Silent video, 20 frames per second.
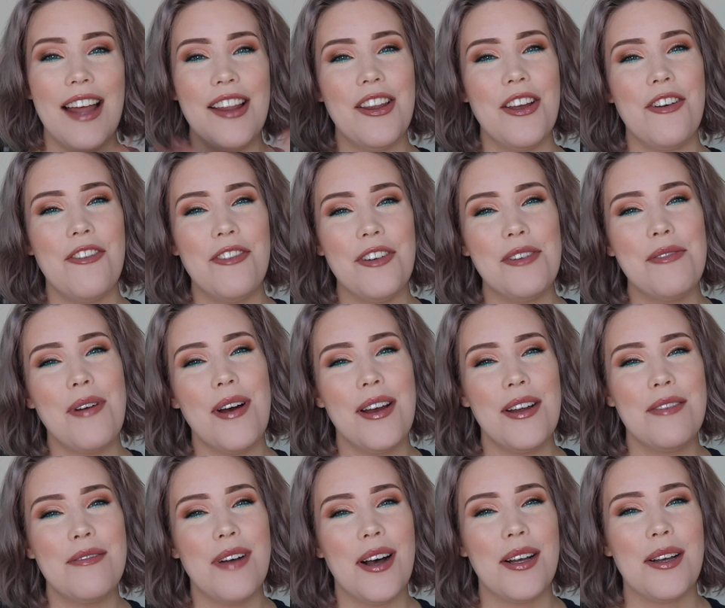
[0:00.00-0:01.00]
Hello
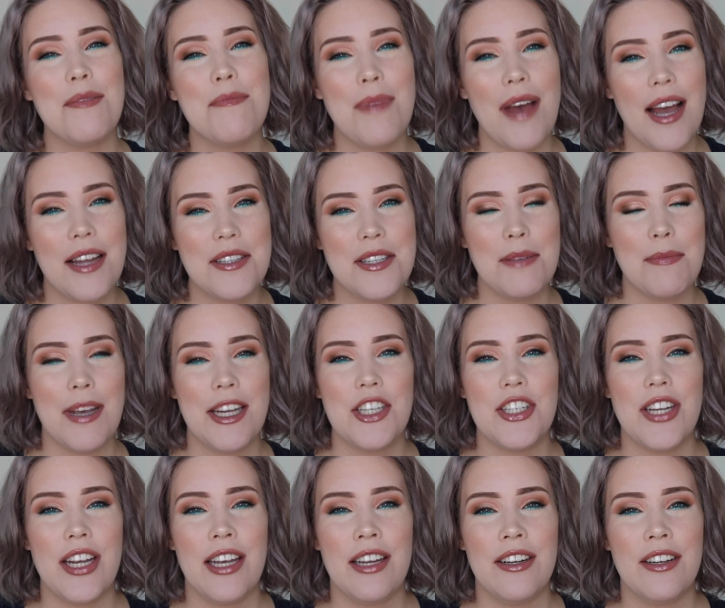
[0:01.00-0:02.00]
everyone, welcome back to my
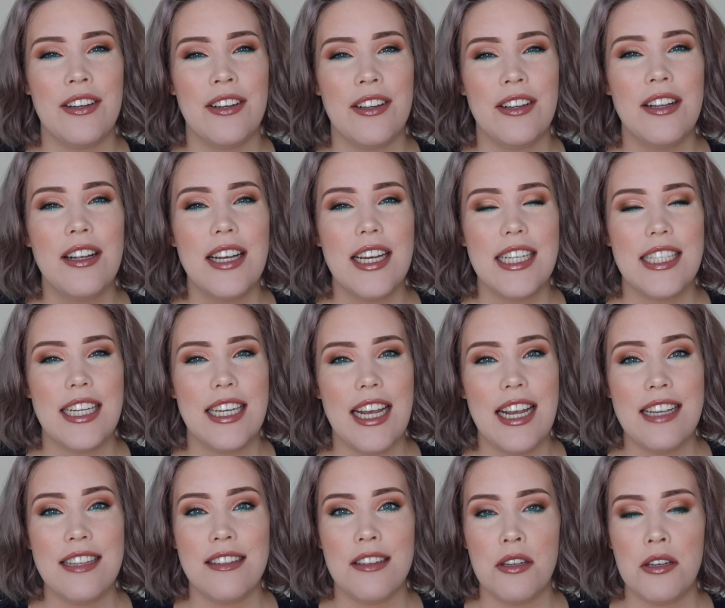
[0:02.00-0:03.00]
channel.
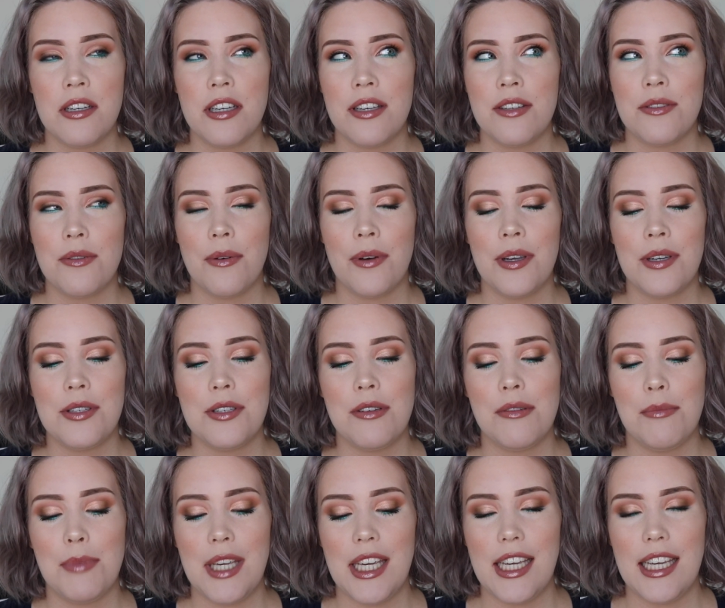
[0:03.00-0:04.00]
Today's look is going
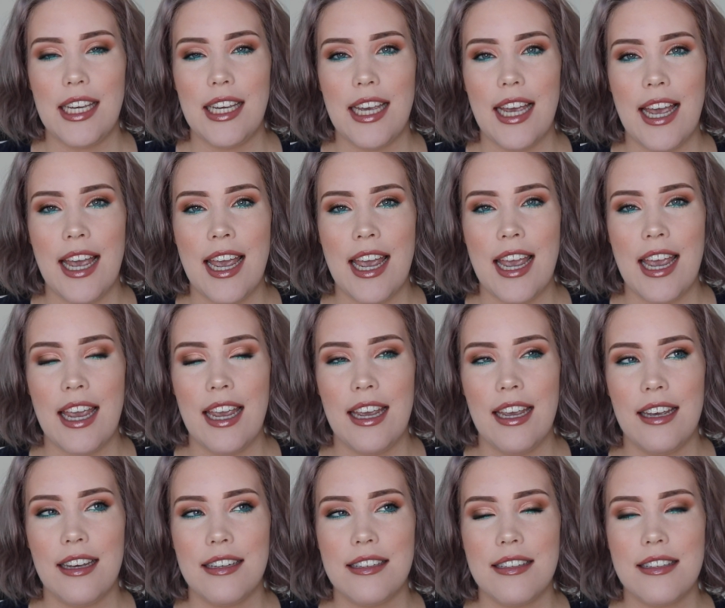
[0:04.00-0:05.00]
to be
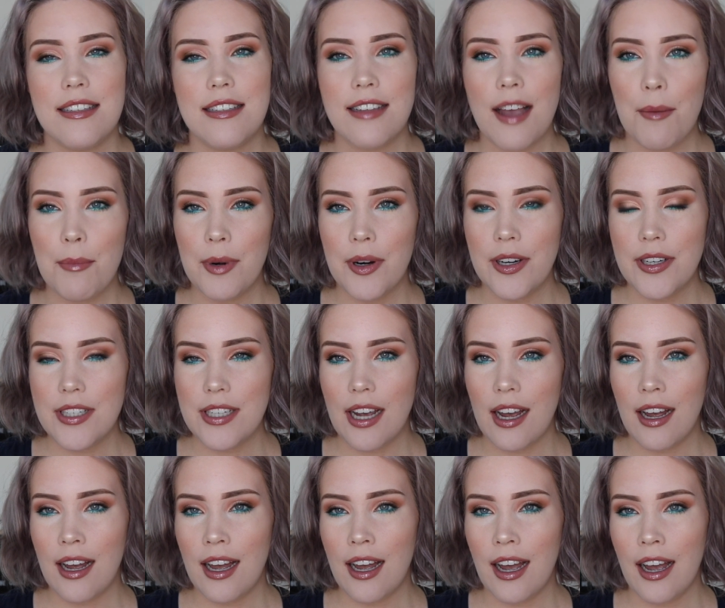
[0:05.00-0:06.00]
a
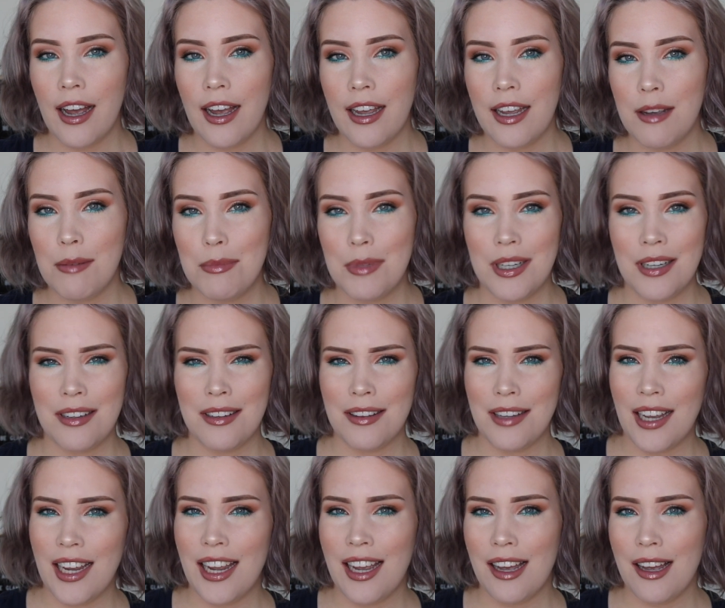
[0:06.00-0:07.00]
summertime
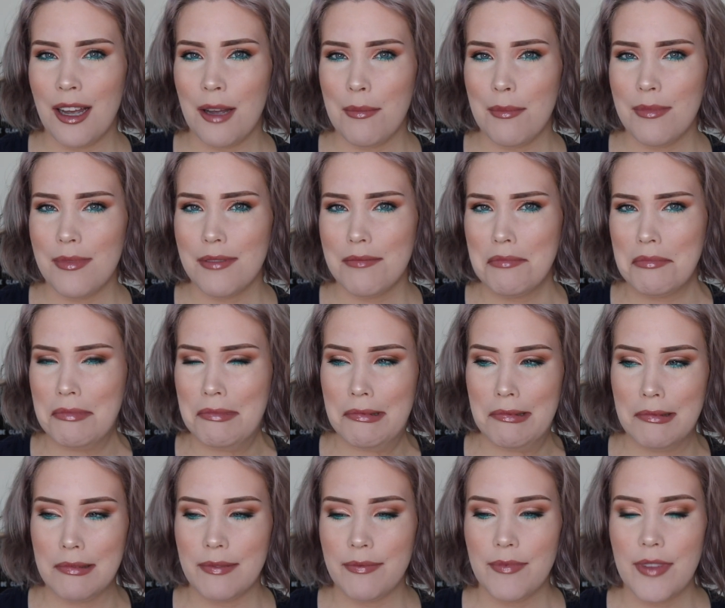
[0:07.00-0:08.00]
glam.
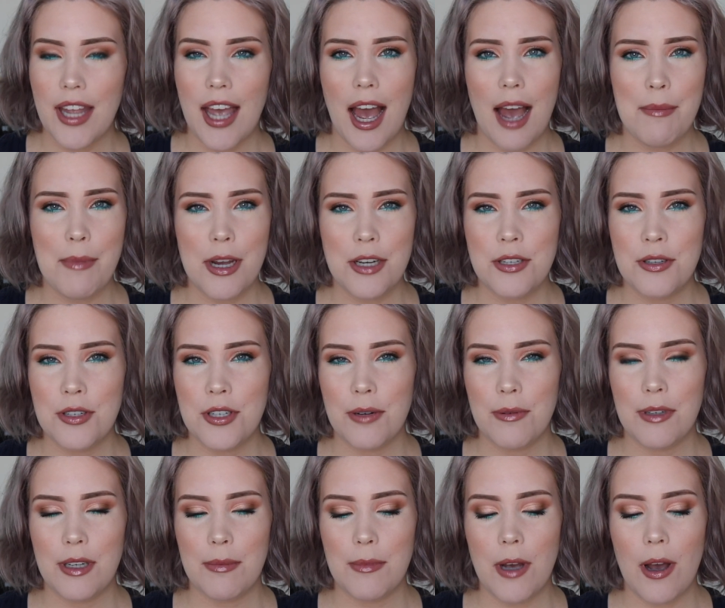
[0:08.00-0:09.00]
I'm not too
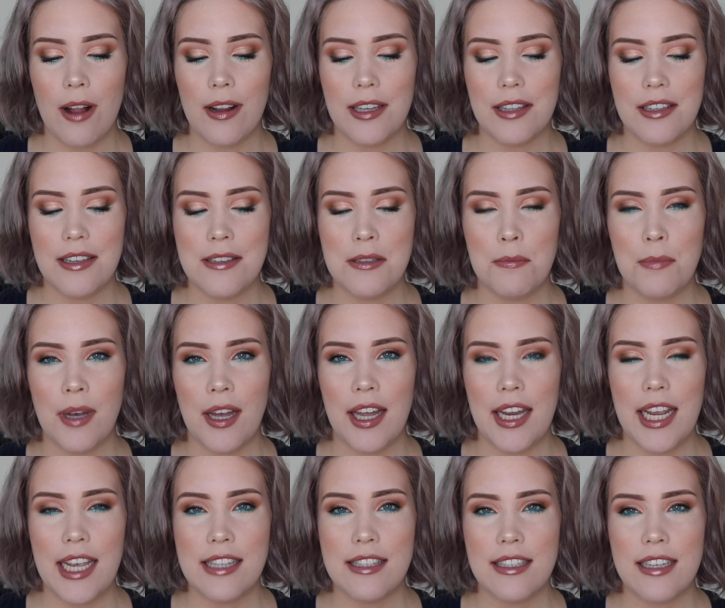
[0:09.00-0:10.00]
sure what I'm calling this,
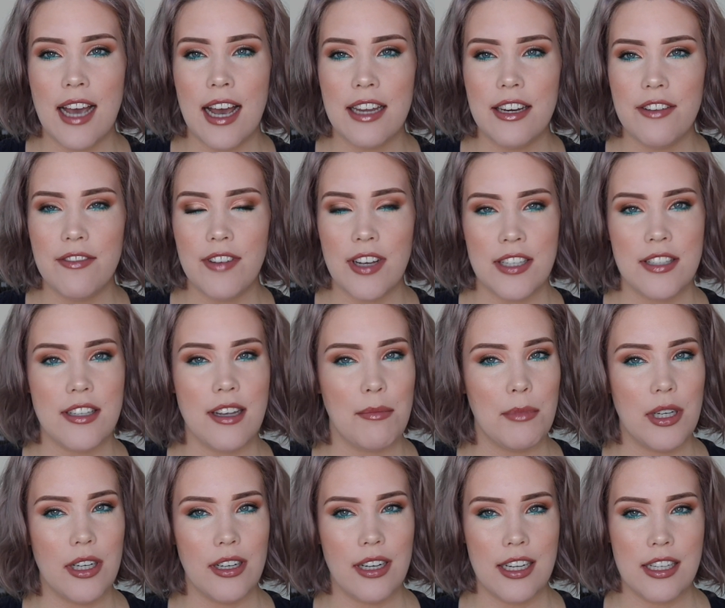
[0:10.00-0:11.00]
but it's kind of a
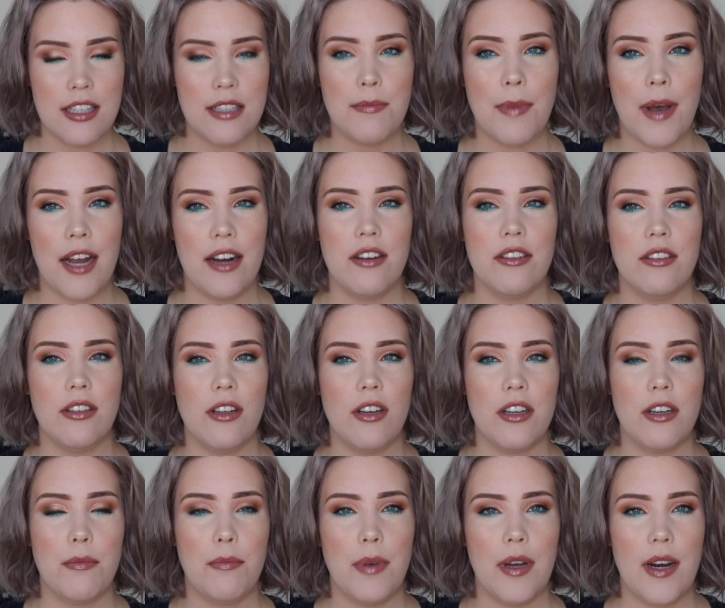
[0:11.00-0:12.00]
summer inspired
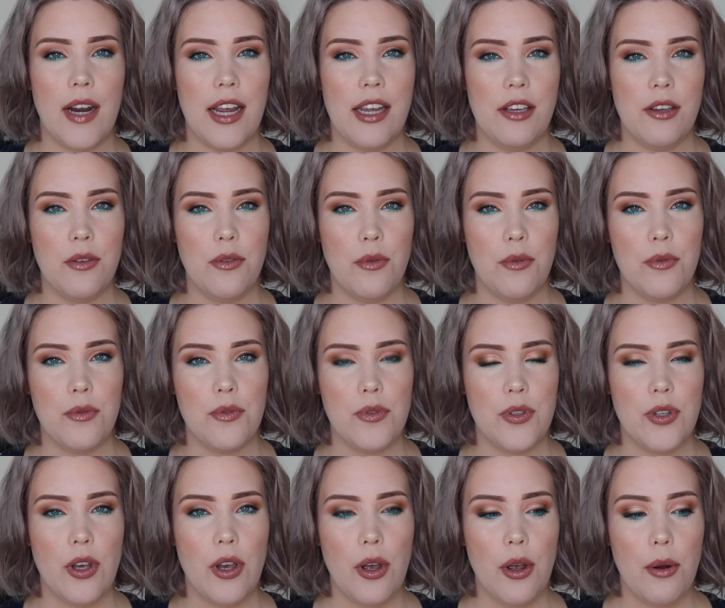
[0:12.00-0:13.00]
look, but I
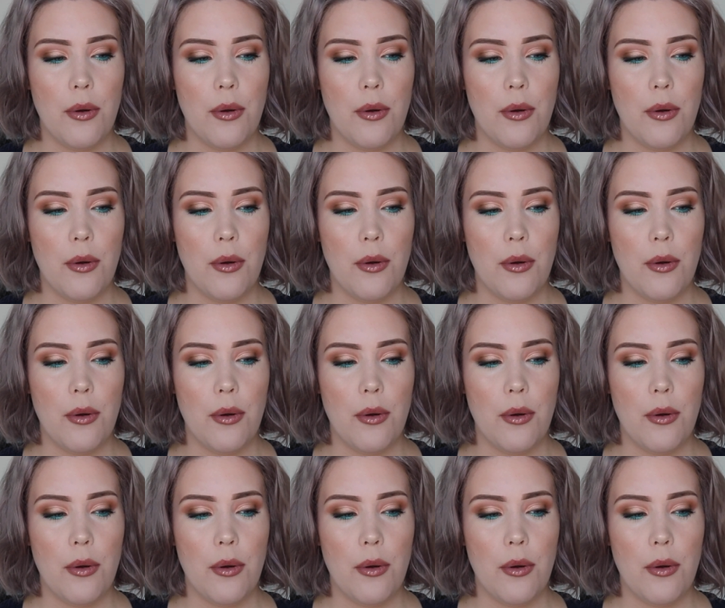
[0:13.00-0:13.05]
used,